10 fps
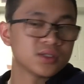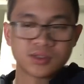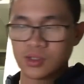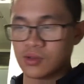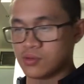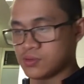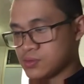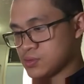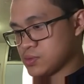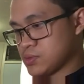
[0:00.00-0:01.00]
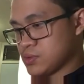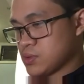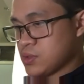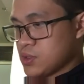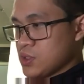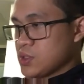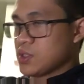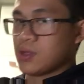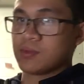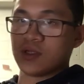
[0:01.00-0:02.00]
So I'm
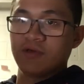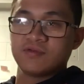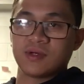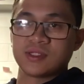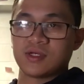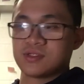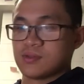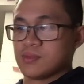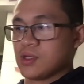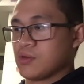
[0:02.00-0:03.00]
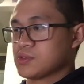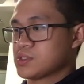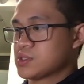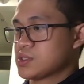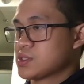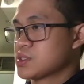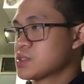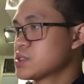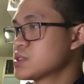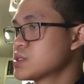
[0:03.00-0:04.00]
going to leave myself some notes
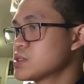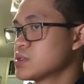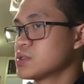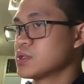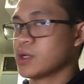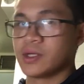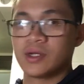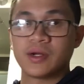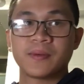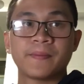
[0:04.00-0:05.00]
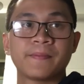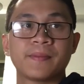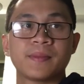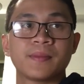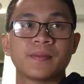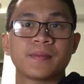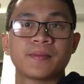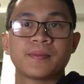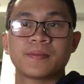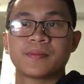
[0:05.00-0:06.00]
right here.
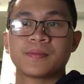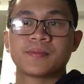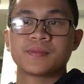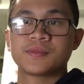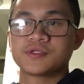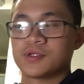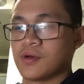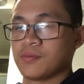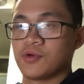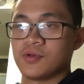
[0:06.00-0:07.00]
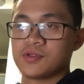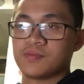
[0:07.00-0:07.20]
So I'm going